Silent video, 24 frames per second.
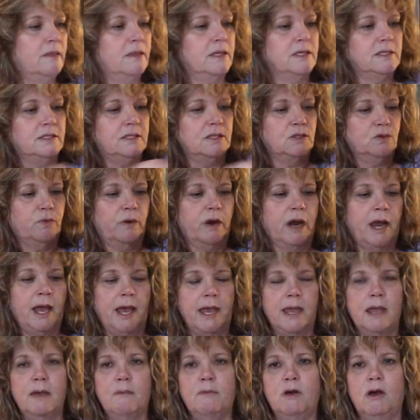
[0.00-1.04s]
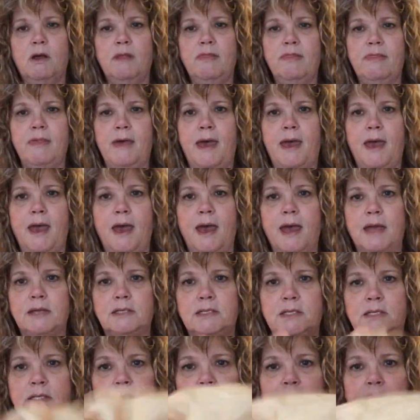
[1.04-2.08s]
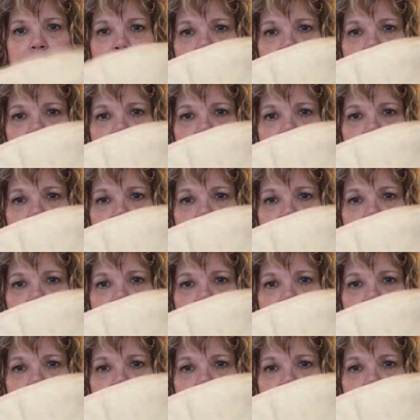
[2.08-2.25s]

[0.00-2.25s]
This is where I am on that.